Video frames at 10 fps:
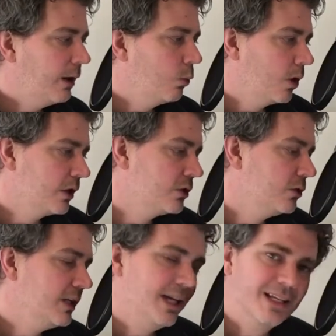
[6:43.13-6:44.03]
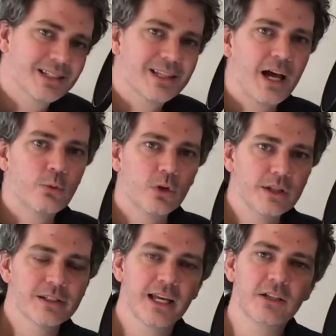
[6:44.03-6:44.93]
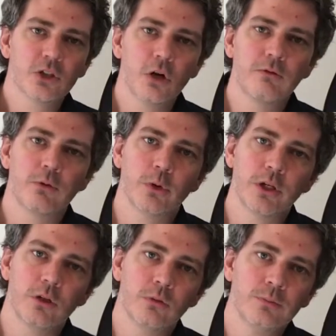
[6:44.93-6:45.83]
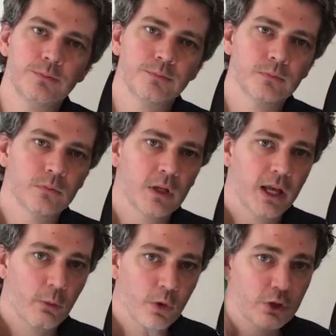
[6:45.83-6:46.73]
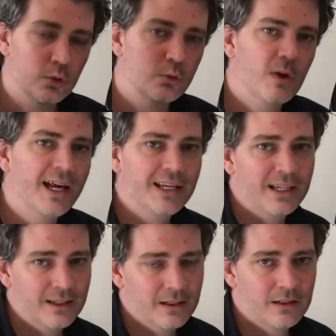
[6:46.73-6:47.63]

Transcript: want to do the Inside Real Estate Show for you. And when you're ready,